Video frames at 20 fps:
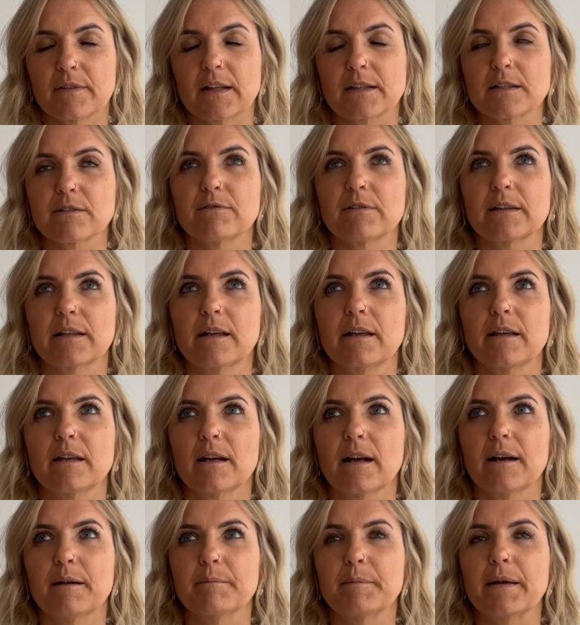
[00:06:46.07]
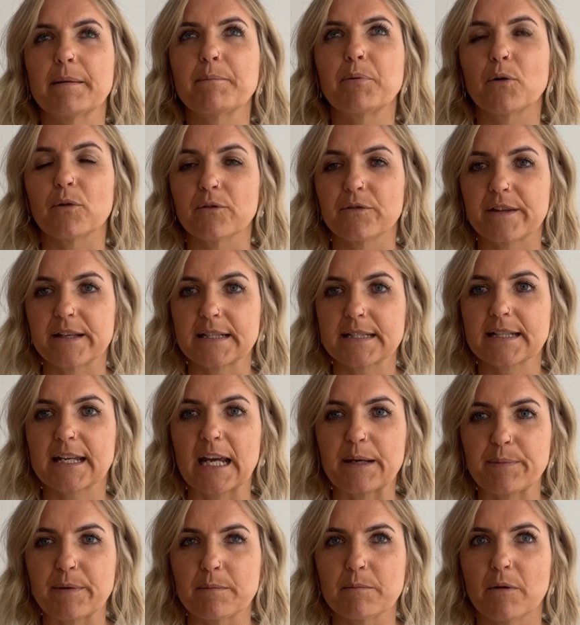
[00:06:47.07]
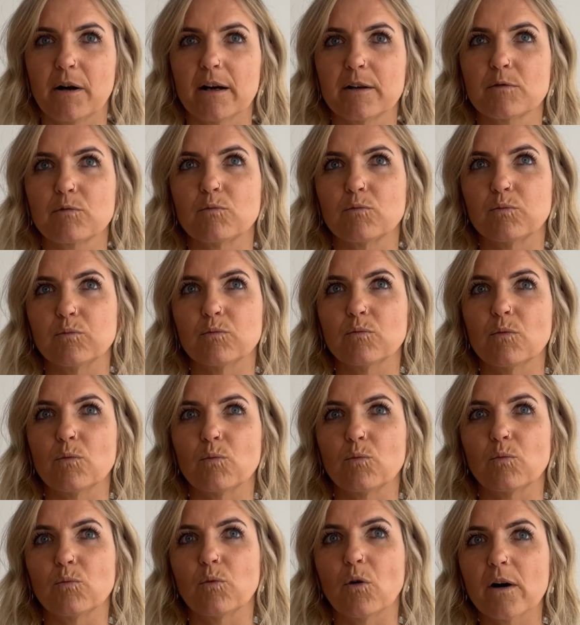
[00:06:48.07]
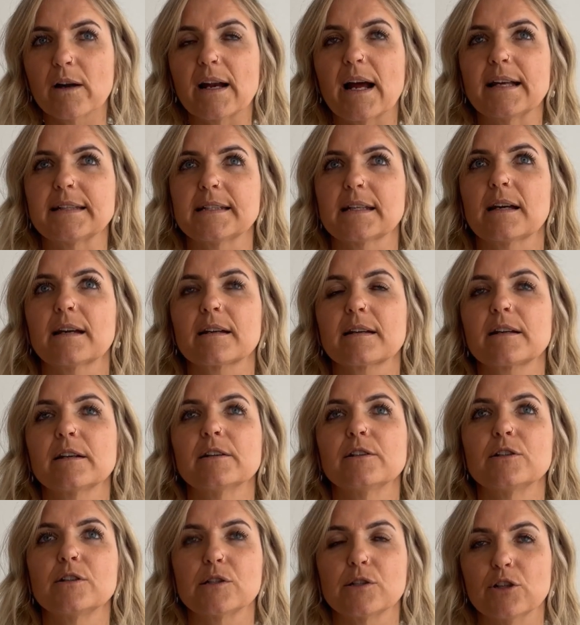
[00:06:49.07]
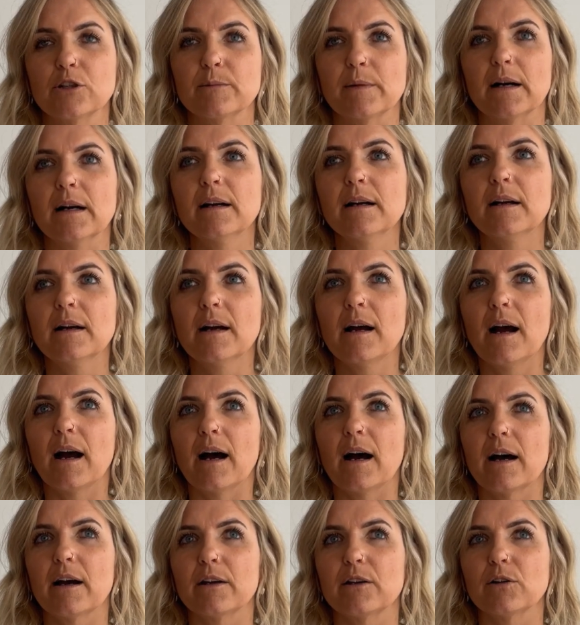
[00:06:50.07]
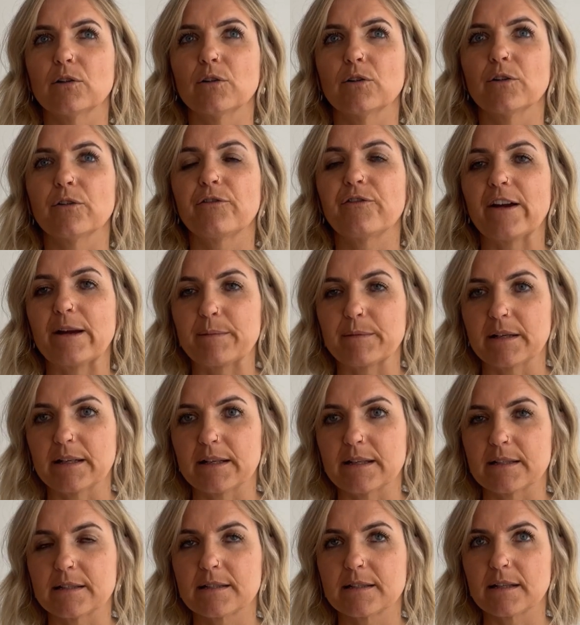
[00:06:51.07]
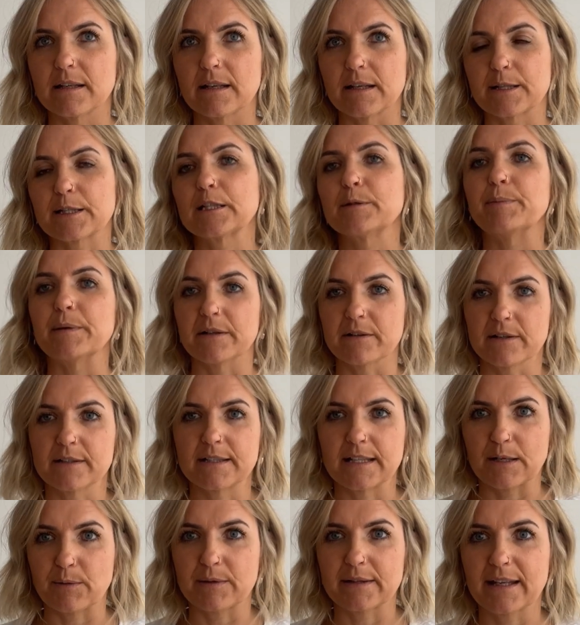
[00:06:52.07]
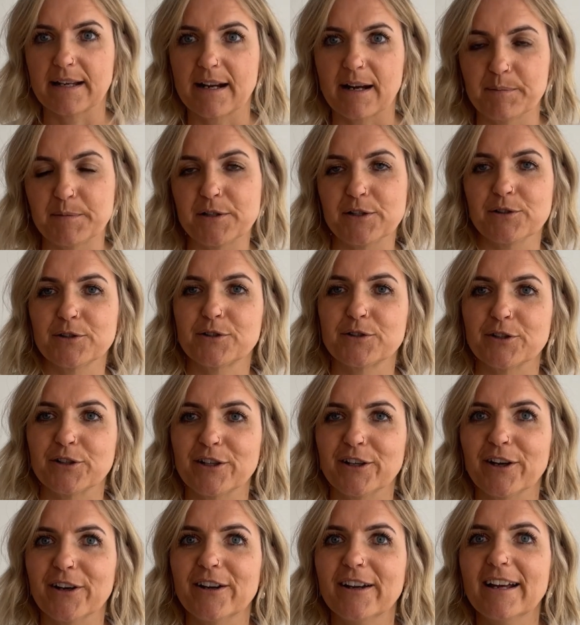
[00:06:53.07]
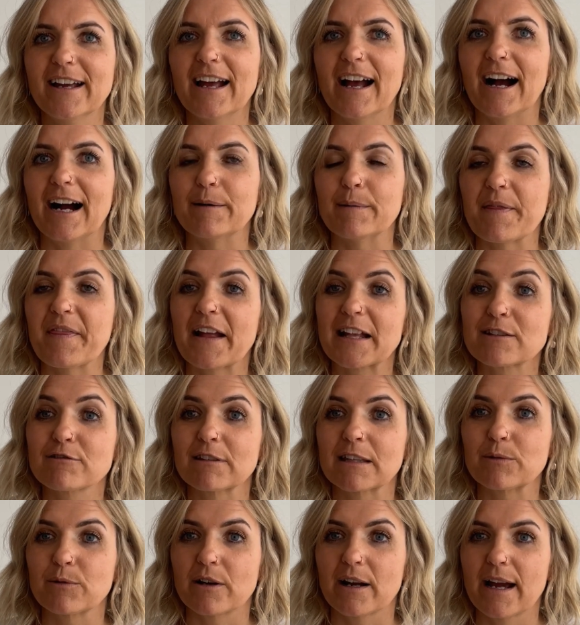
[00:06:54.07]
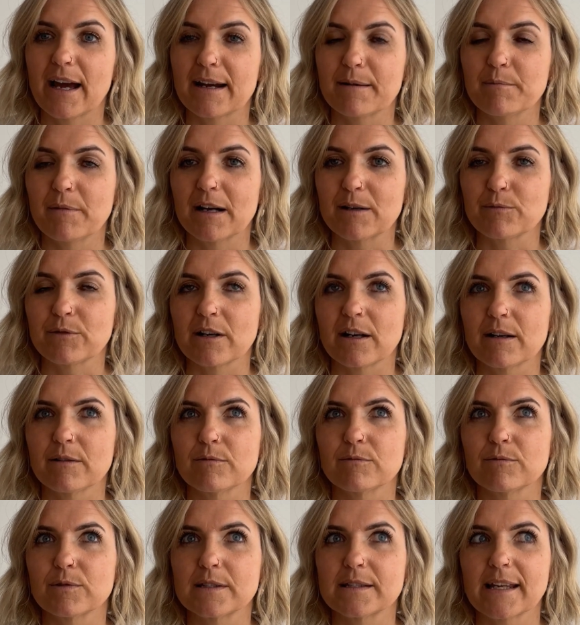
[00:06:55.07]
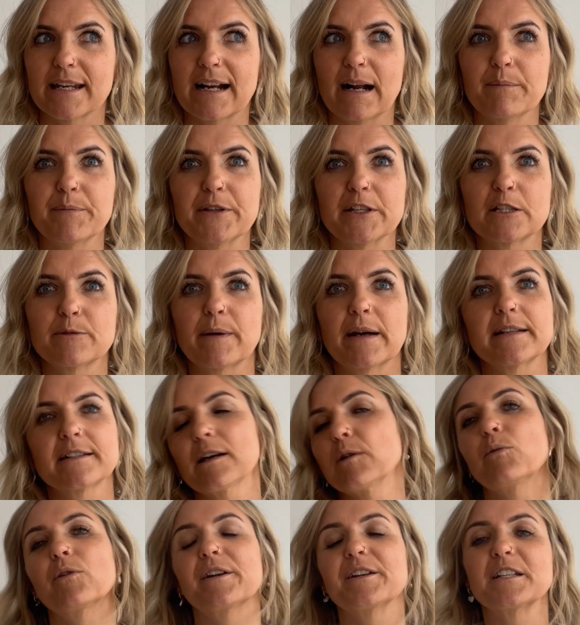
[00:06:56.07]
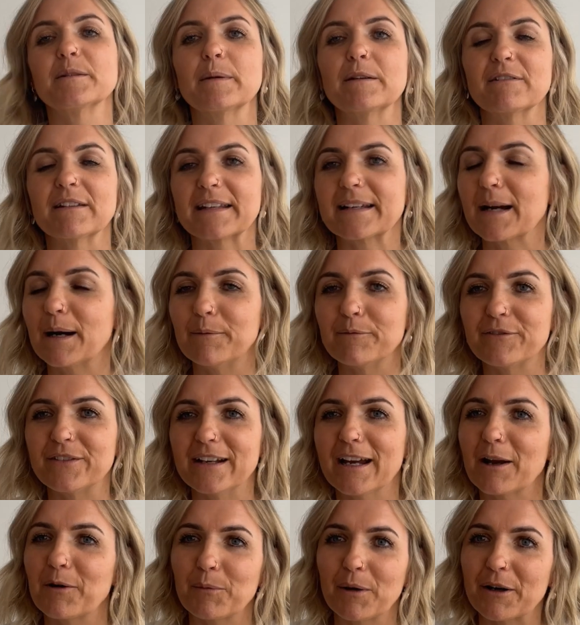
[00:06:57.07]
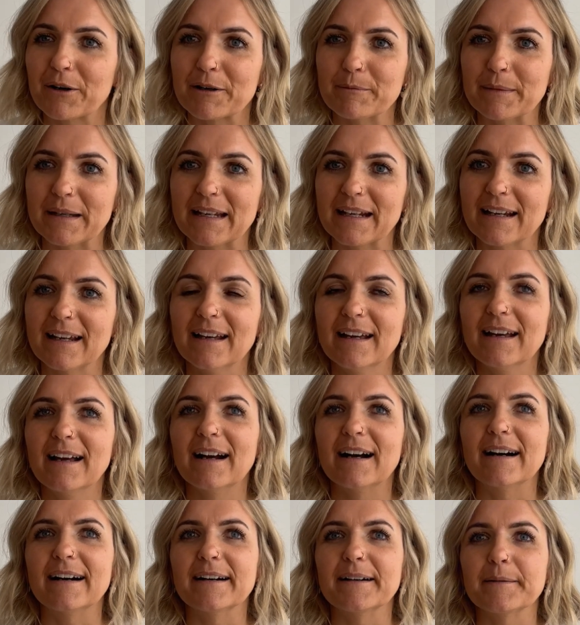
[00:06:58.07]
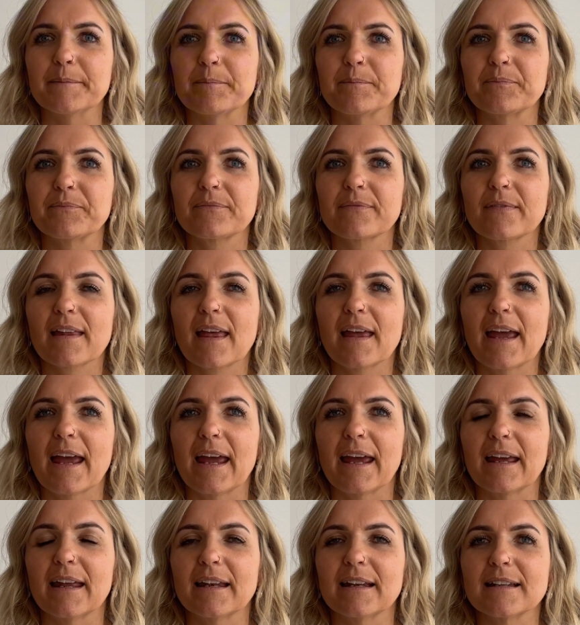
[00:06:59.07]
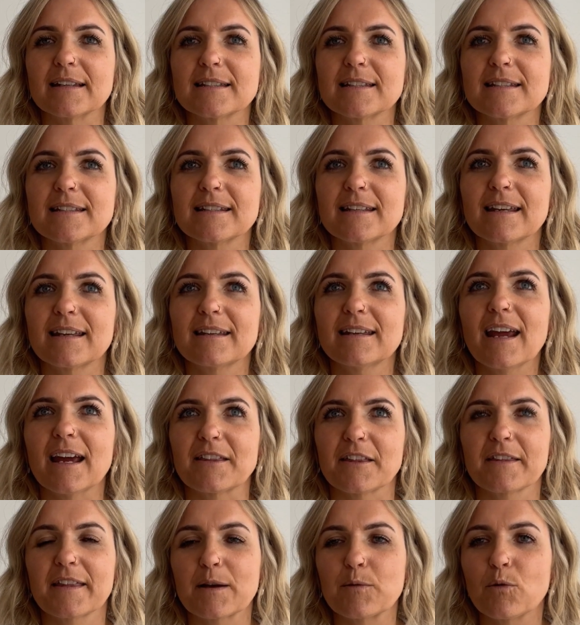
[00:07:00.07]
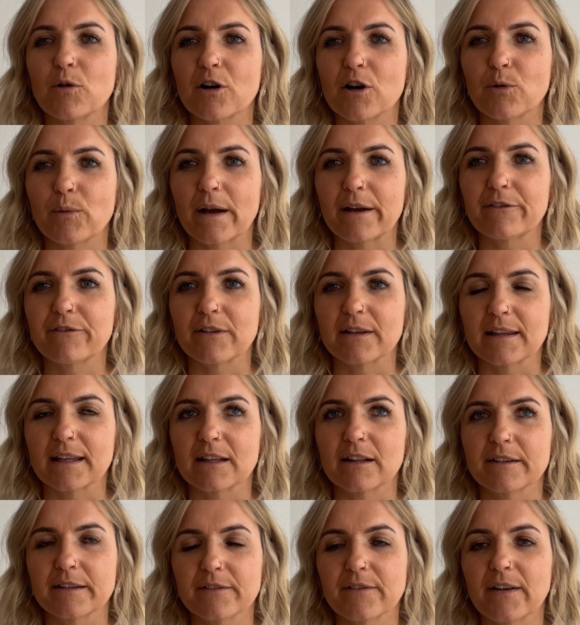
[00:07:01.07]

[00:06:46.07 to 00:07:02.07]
a really important thing to keep in mind. What, as a consumer, are your families experiencing when they come to your studio? And that's really what I had in mind when I was setting up this space. I want it to be really comfy and welcoming, and that they walk away feeling like they've